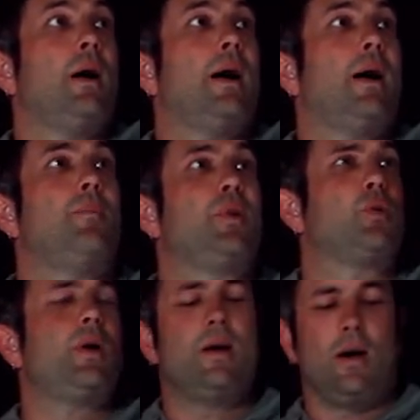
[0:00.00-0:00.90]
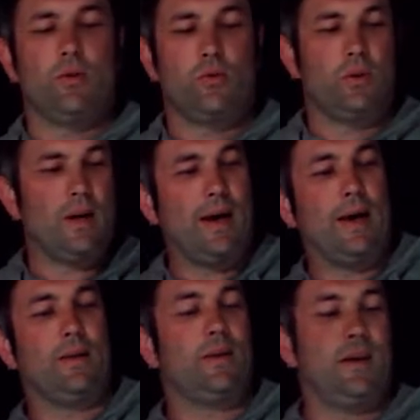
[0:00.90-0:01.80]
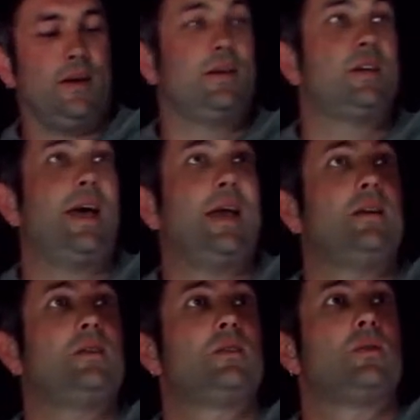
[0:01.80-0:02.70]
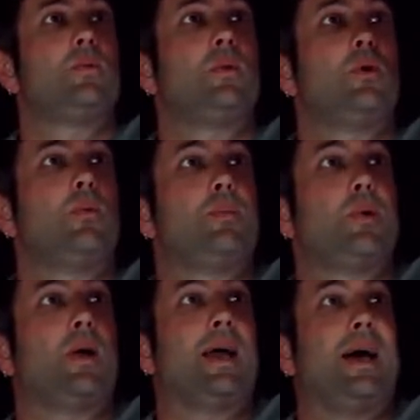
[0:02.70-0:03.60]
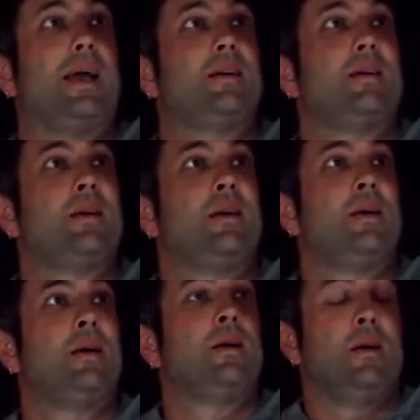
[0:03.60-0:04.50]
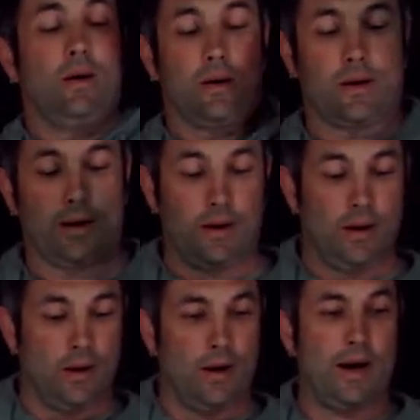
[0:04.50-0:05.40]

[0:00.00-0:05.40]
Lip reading: And between 100 and the tens, we normally put an and. Okay.